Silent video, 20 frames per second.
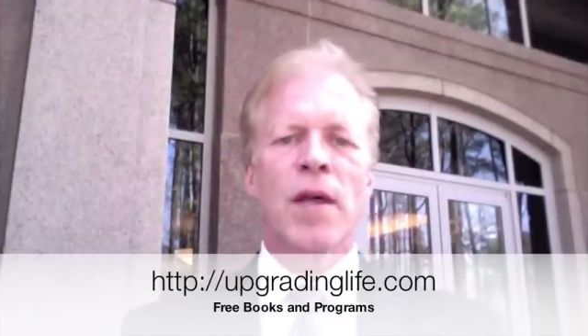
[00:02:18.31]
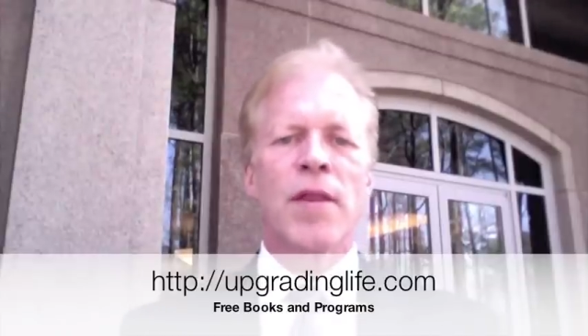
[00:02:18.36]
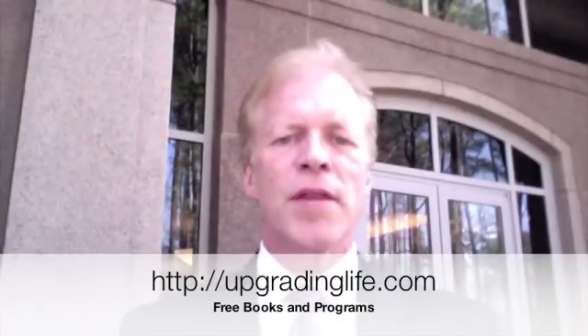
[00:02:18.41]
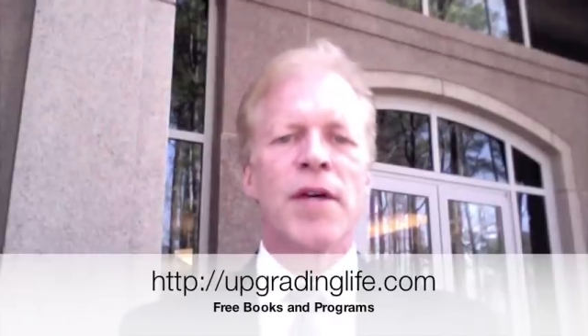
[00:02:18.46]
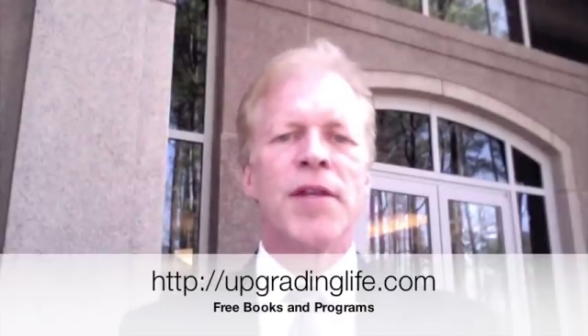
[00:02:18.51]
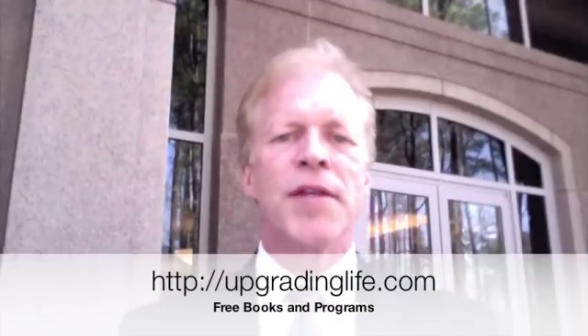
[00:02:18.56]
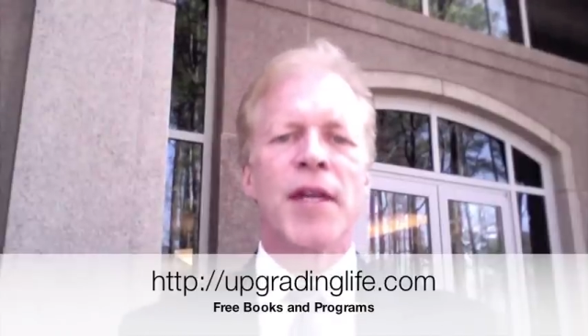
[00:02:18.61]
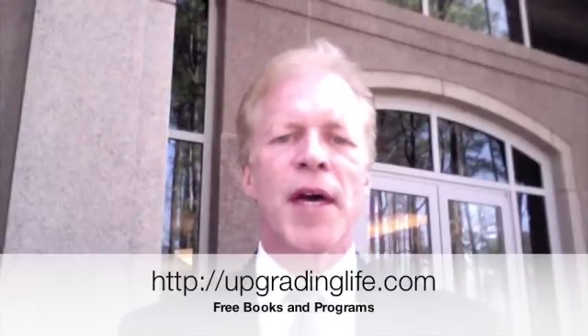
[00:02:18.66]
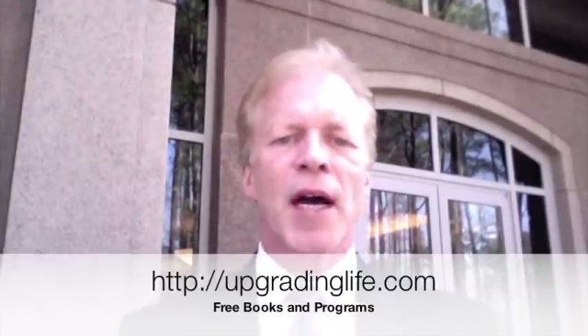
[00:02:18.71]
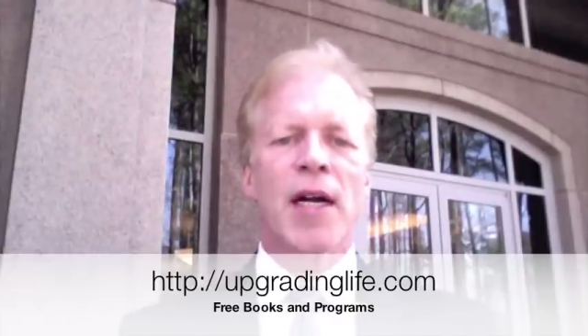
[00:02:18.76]
the
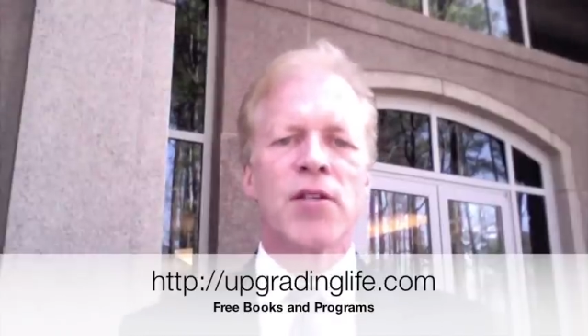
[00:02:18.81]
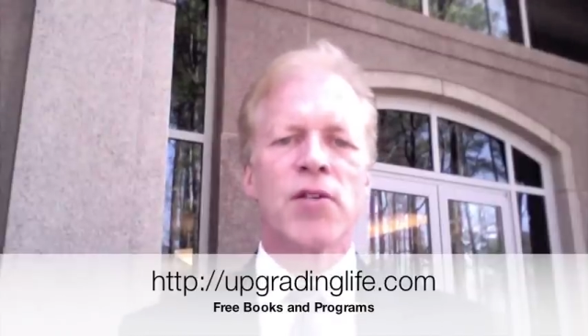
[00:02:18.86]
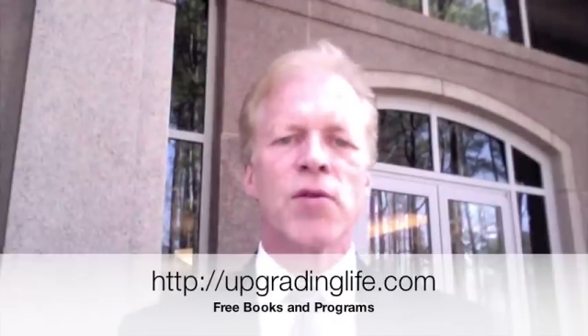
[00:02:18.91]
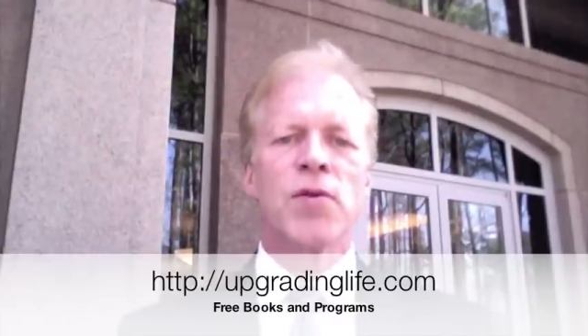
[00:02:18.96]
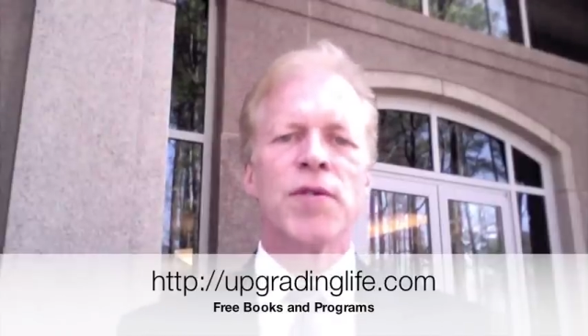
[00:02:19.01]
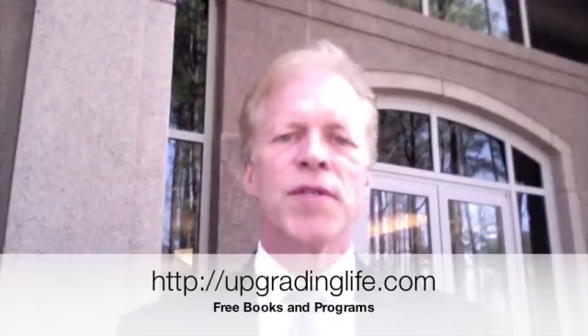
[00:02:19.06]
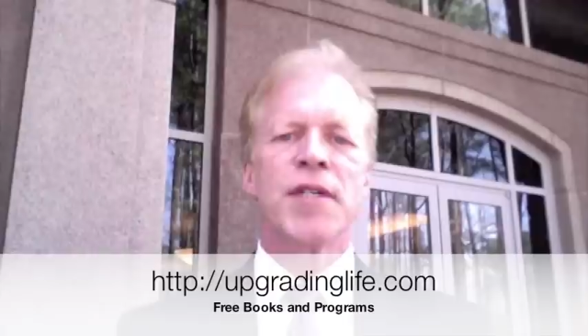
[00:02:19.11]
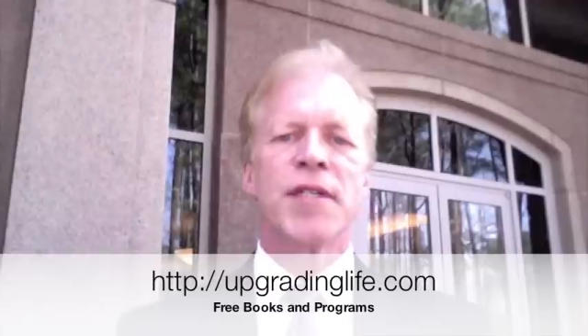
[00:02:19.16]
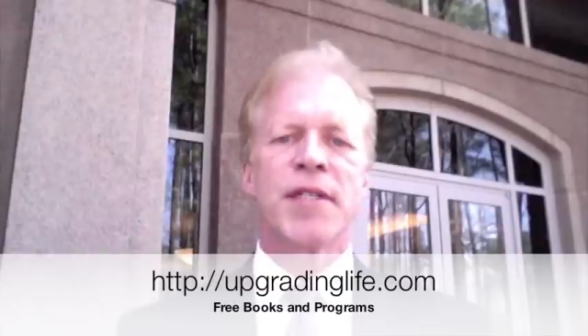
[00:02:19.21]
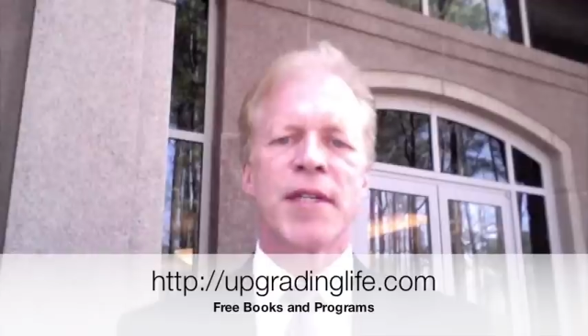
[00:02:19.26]

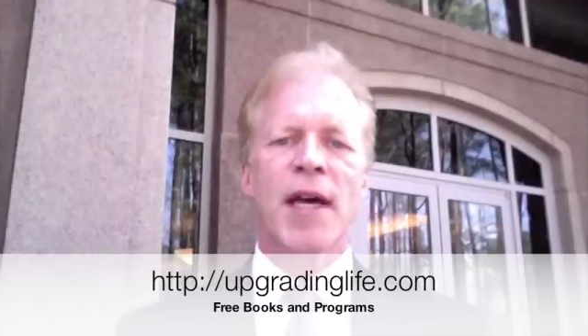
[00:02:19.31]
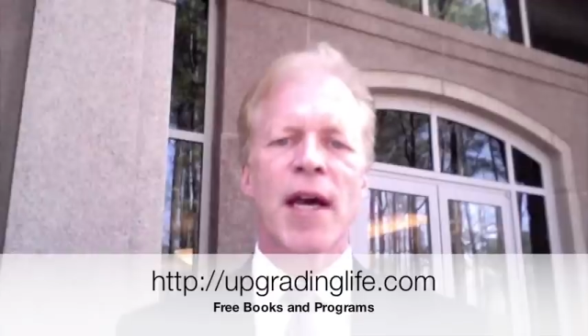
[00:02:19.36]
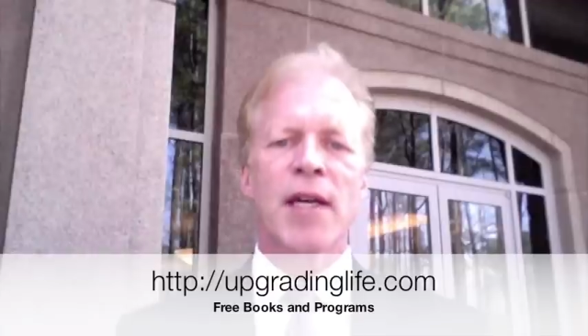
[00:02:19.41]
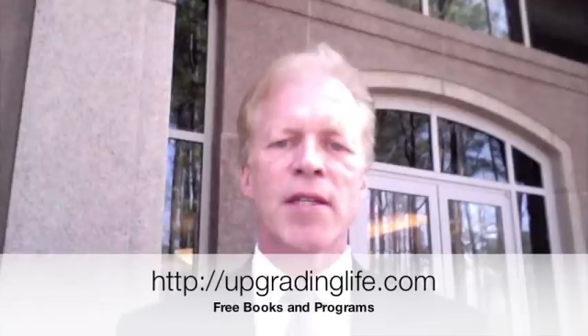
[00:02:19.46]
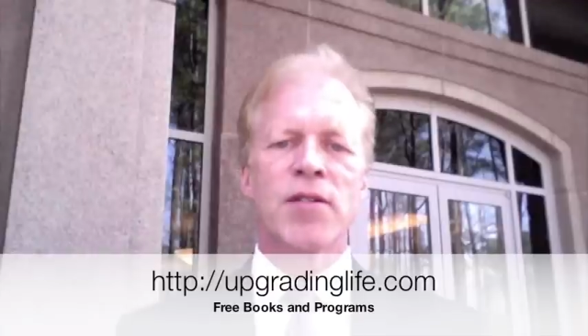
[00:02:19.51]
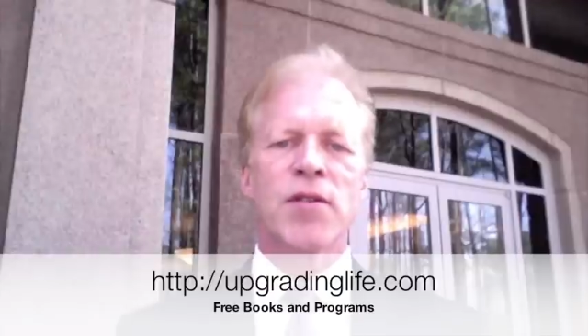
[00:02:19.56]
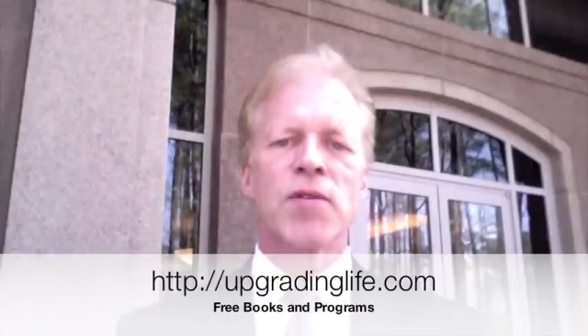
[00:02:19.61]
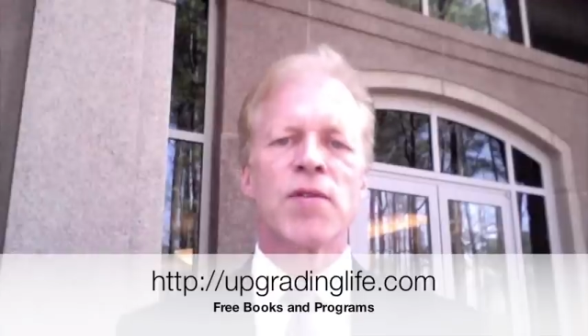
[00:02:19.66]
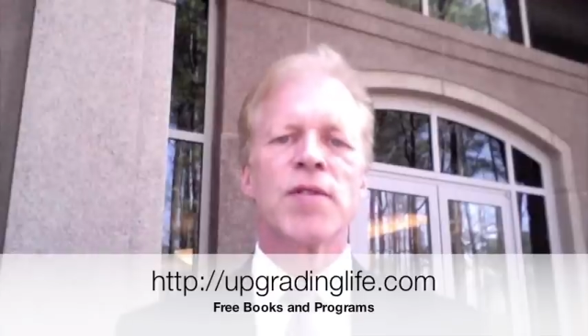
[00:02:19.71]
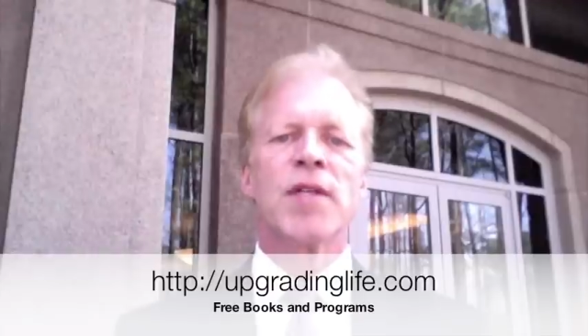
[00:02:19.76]
Natural
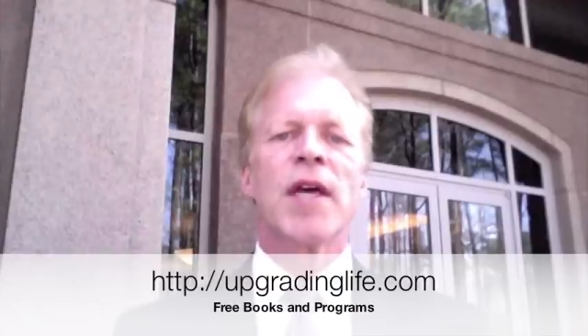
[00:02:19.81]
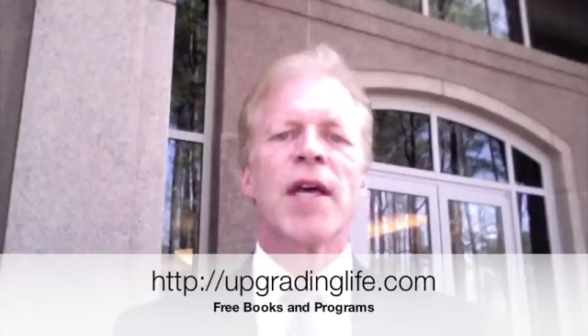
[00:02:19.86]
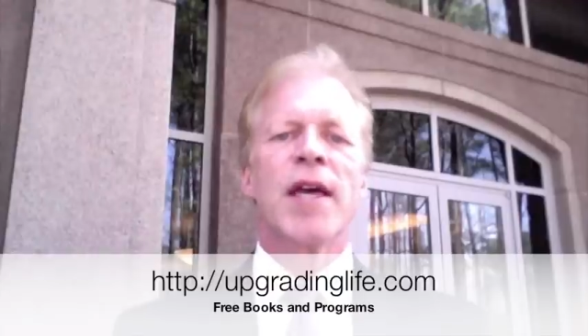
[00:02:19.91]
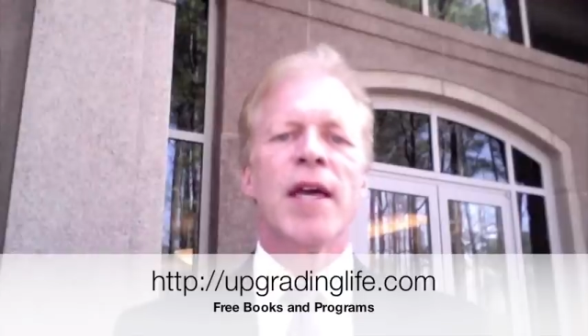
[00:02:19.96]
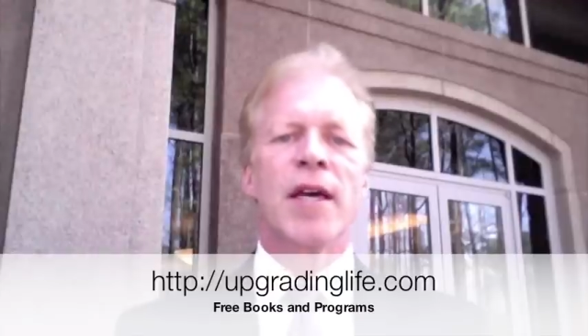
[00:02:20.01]
Disasters